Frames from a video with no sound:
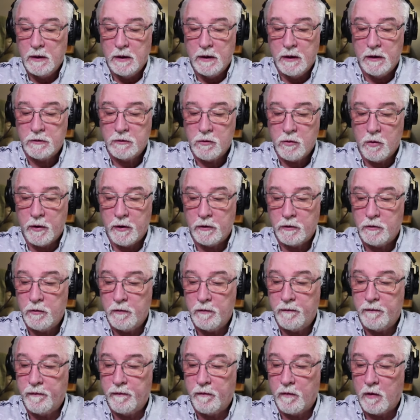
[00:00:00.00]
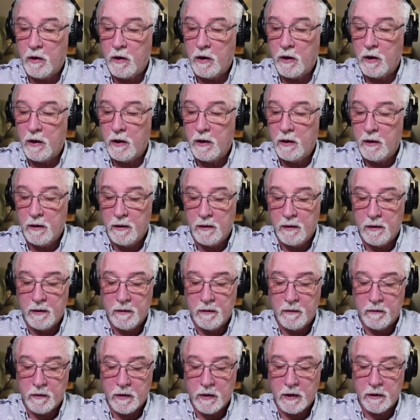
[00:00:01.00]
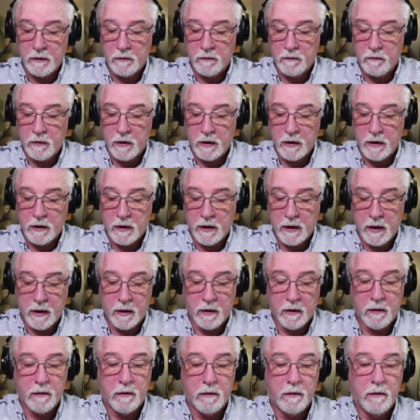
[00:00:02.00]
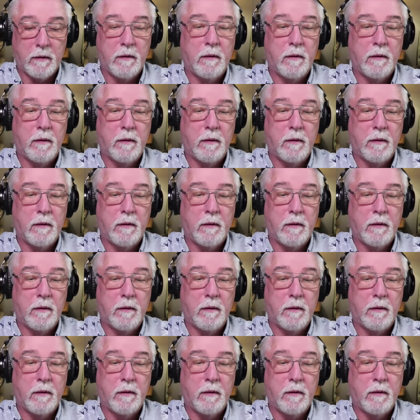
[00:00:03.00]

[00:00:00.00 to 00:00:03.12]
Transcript: is going to fray right right in there,